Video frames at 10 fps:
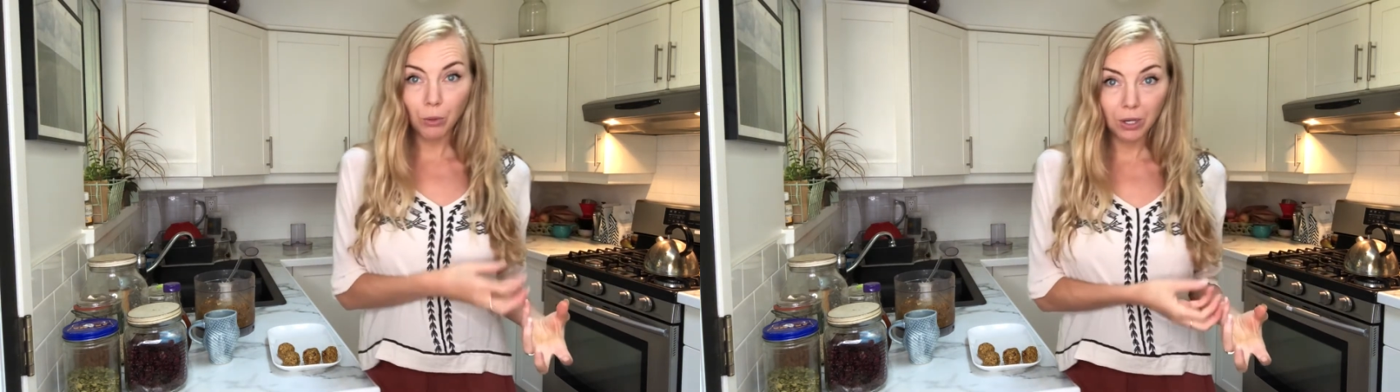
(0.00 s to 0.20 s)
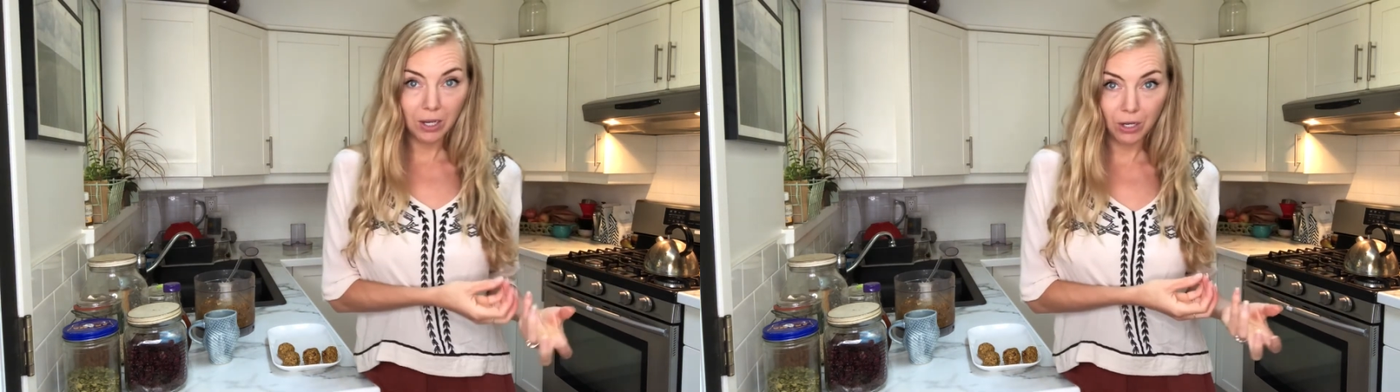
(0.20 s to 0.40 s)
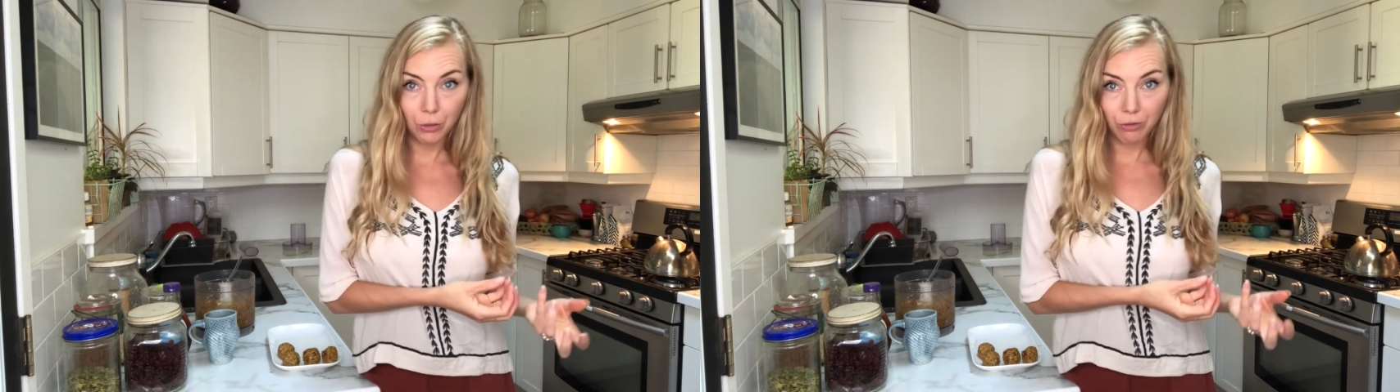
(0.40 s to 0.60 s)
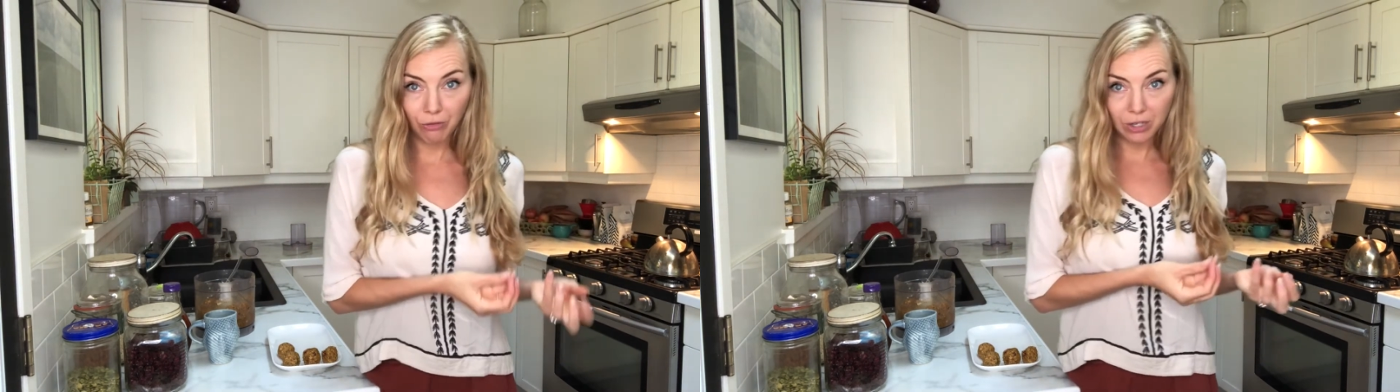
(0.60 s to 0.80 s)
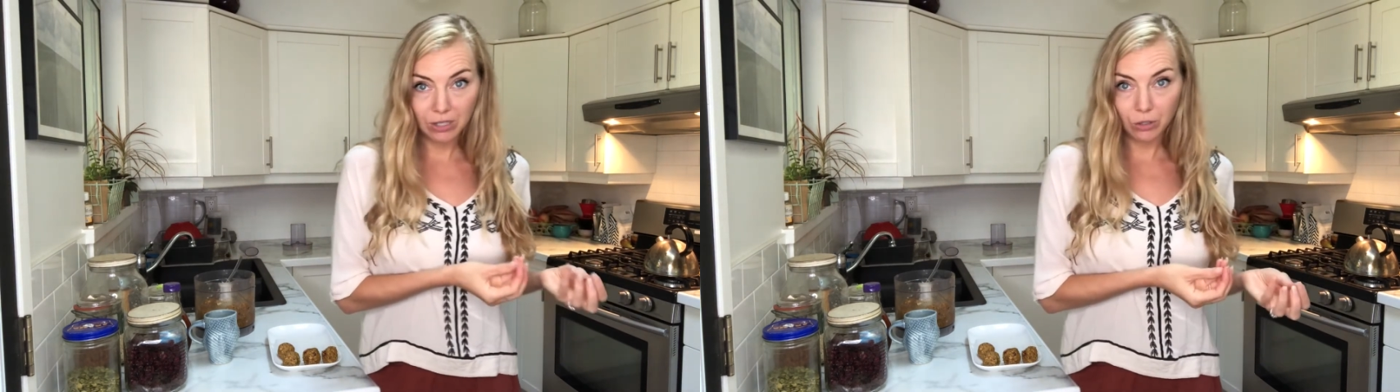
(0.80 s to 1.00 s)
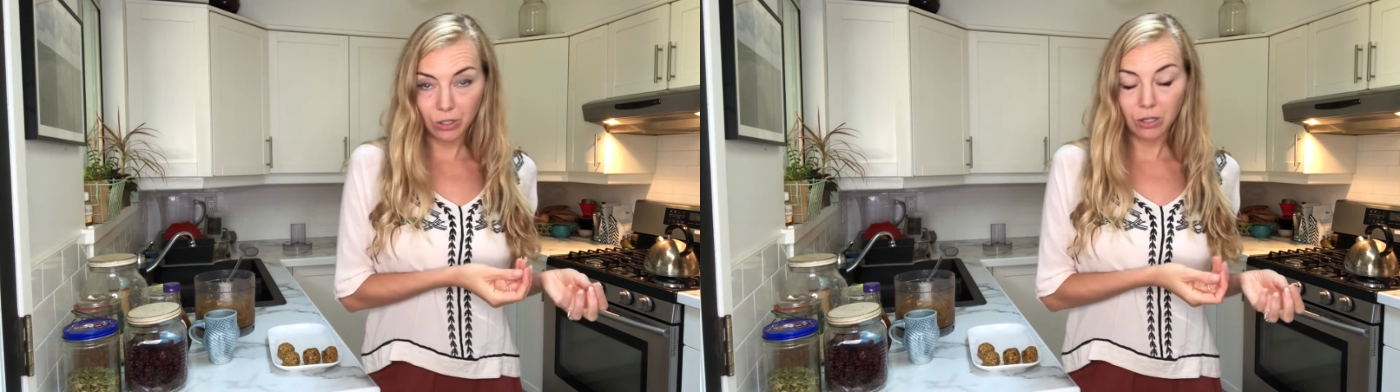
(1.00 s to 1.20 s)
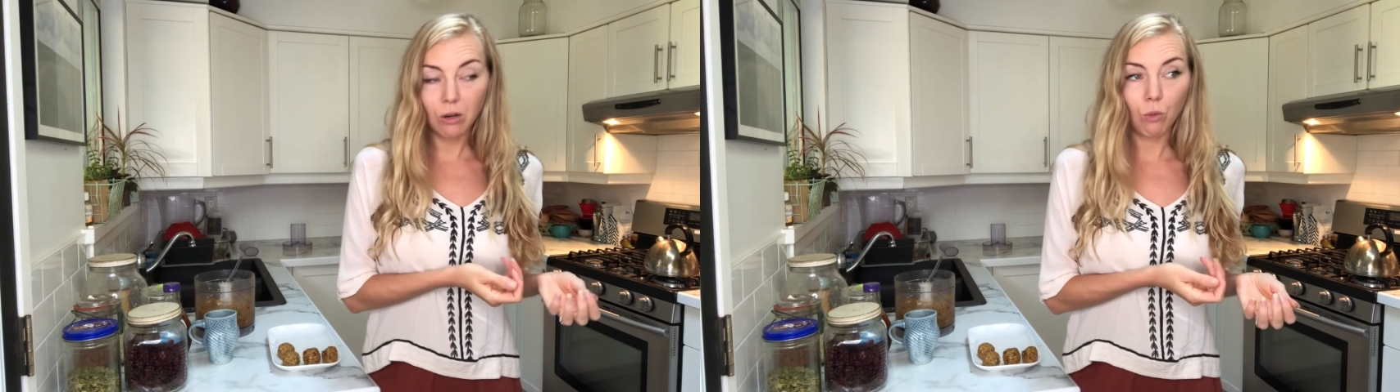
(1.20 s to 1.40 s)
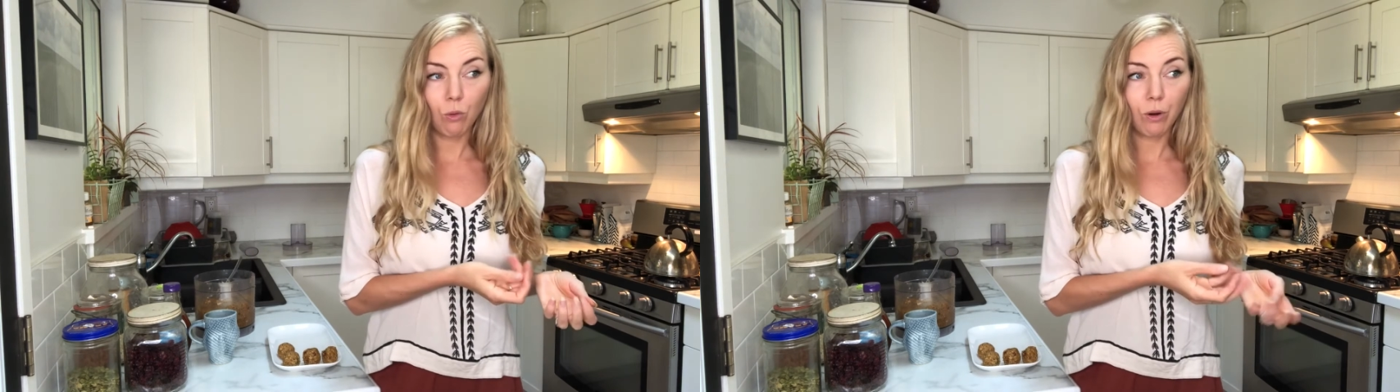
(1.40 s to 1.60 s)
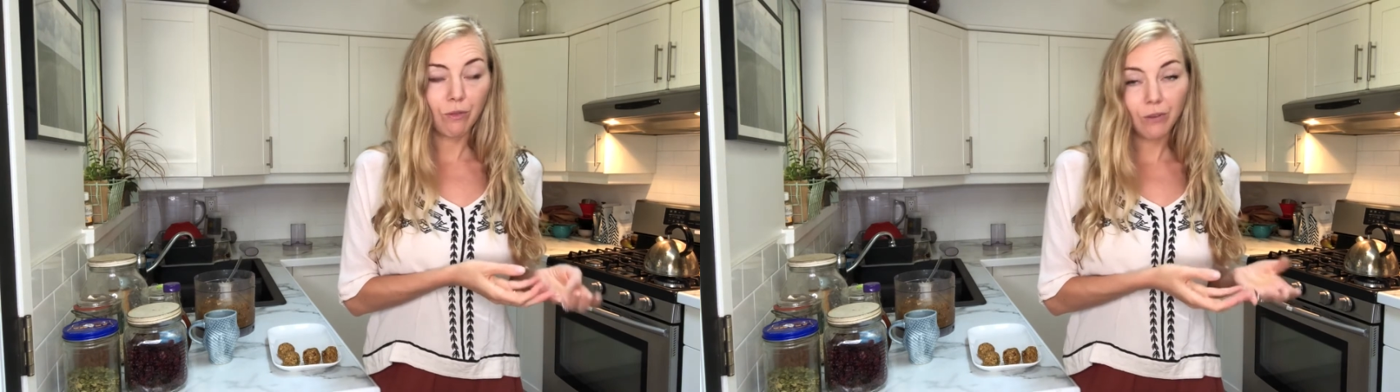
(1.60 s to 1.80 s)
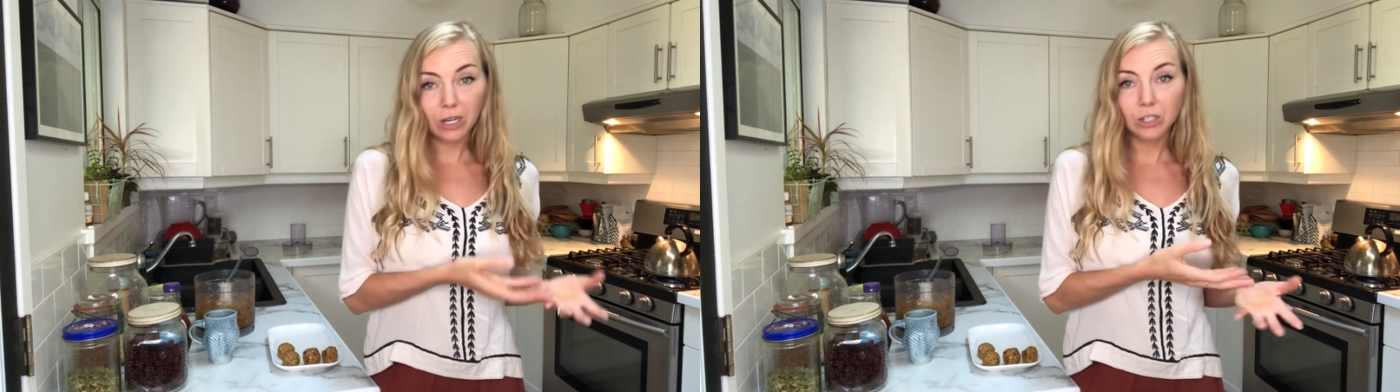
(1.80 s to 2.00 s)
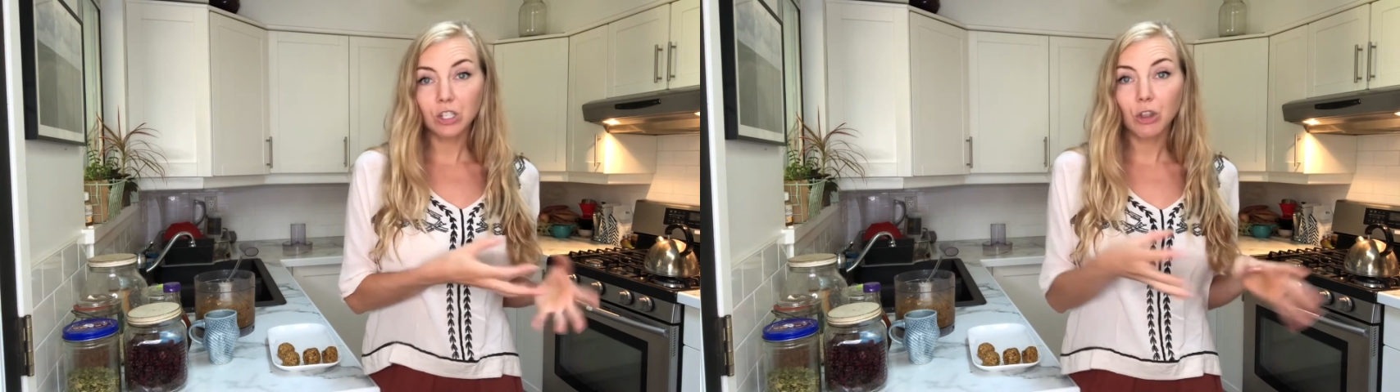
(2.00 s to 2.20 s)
it in your freezer or fridge,